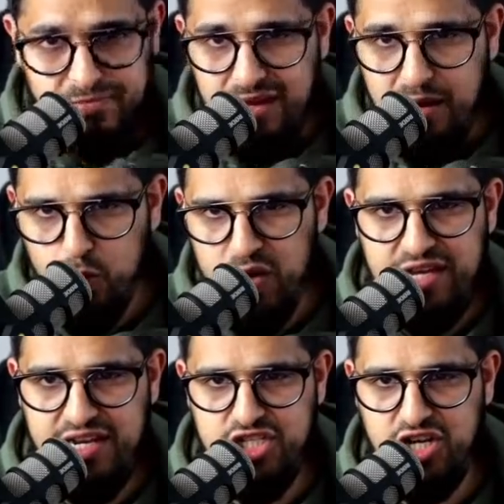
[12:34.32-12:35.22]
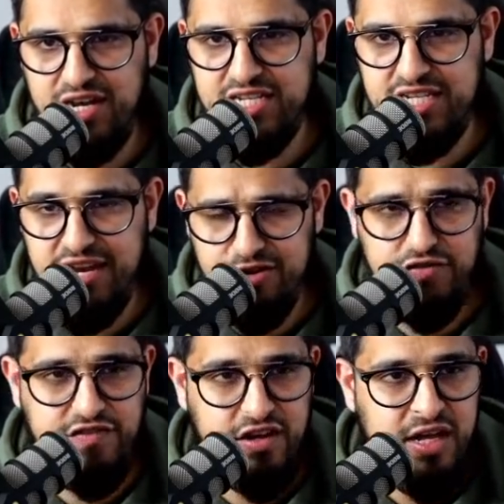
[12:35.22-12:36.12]
Weekly chart, let's head on
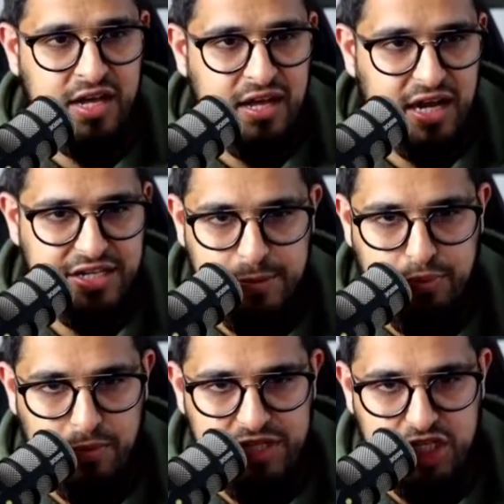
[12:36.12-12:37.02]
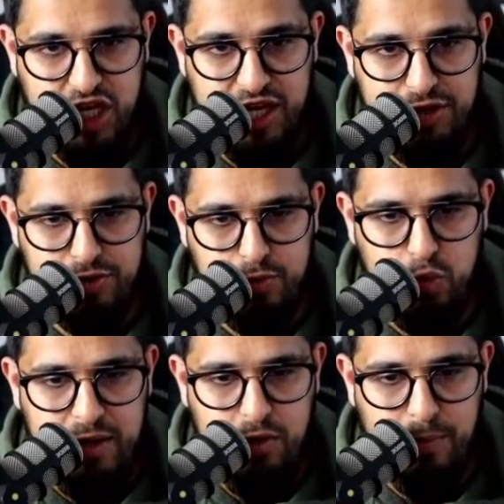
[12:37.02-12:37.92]
over. I did promise to share you.
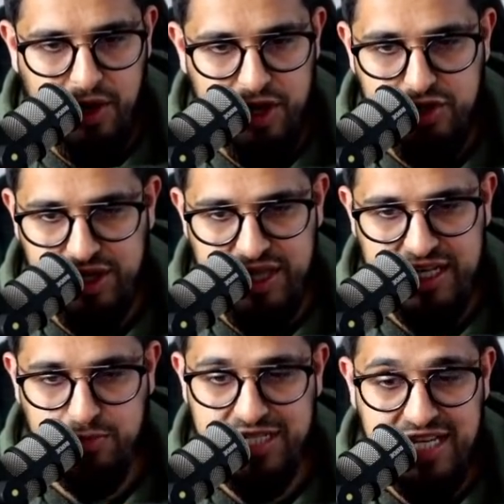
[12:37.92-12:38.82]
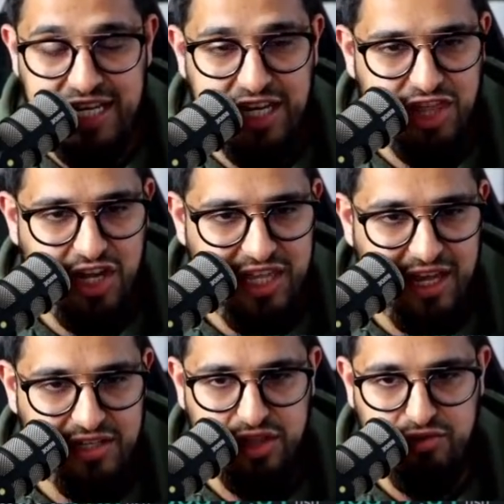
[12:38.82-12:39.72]
We were monitoring this and we're sitting at
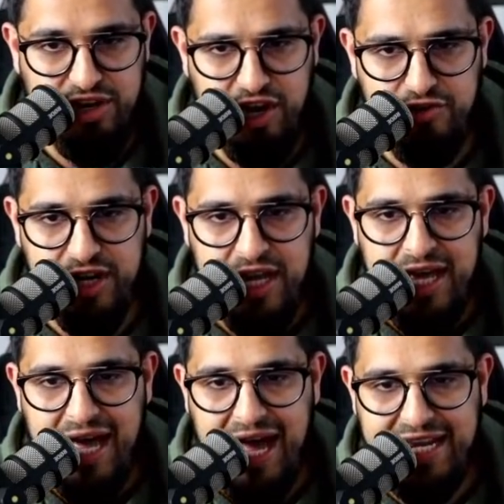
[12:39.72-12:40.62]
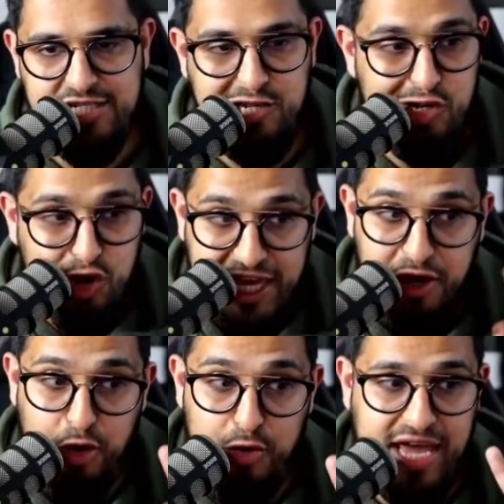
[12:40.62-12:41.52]
30,300 and it's looking
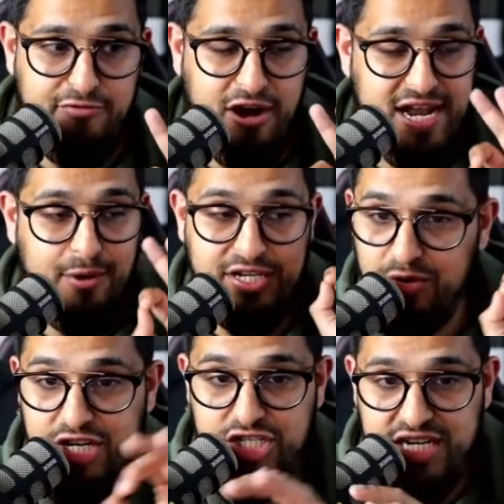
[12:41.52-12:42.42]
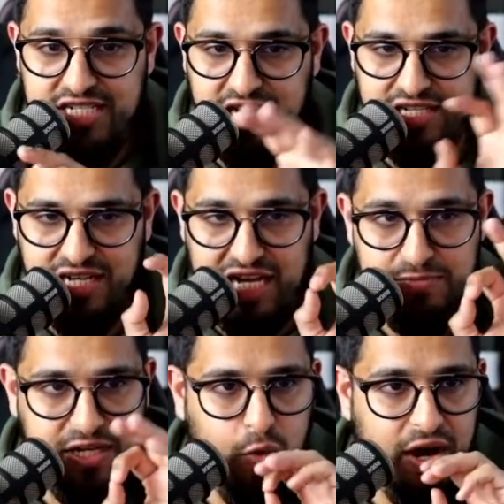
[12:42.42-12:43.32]
okay right now. I don't want to jinx it because it has
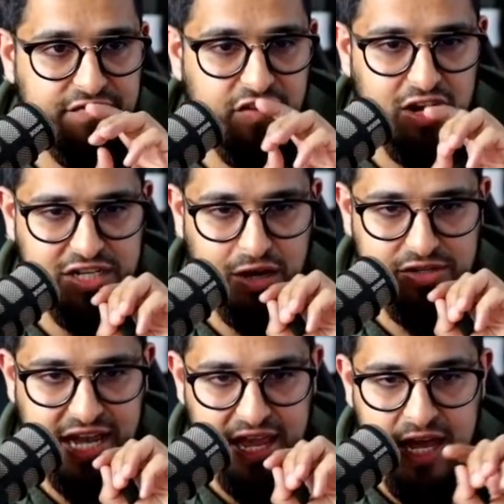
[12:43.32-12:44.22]
been quite a volatile day.